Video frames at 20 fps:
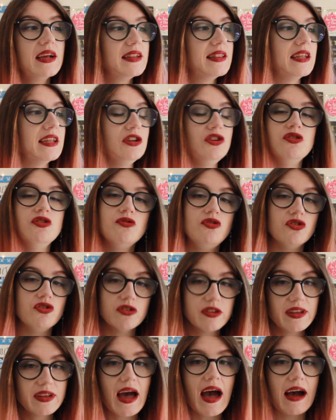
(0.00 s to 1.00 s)
then you
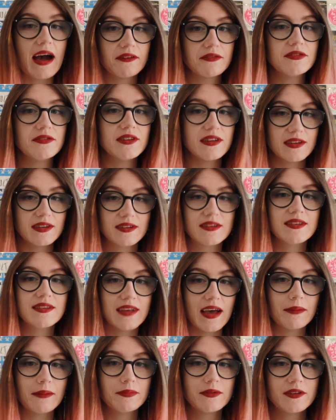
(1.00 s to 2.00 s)
just have to
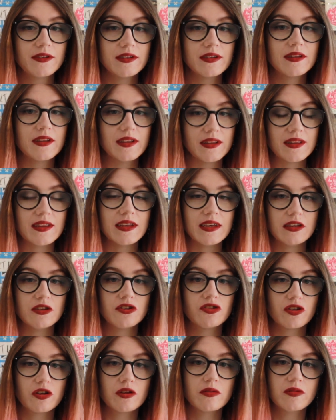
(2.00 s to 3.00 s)
accept that
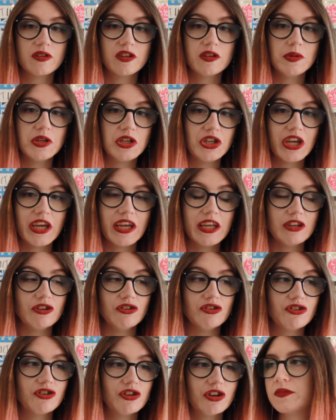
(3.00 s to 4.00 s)
things are going to be
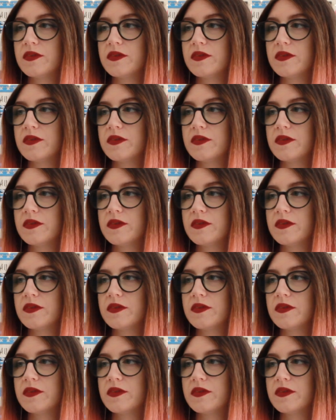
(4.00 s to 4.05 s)
changed.